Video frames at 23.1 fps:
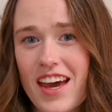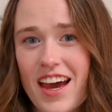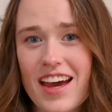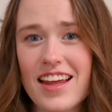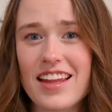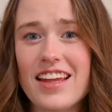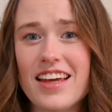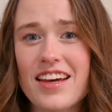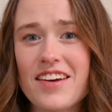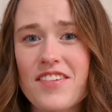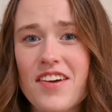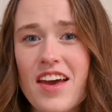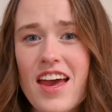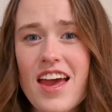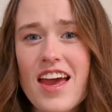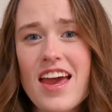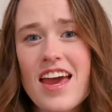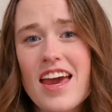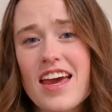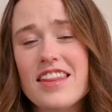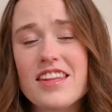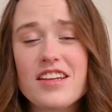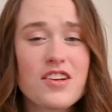I live
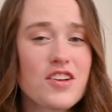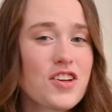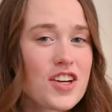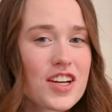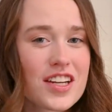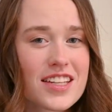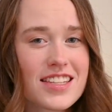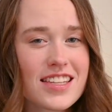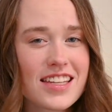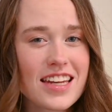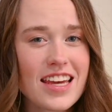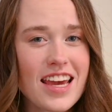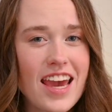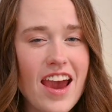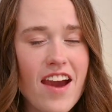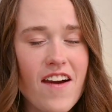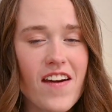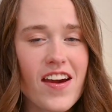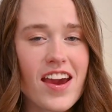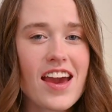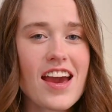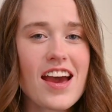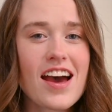in the New York City
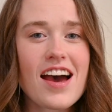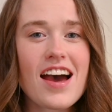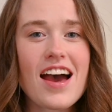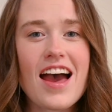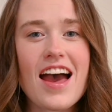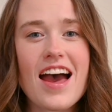area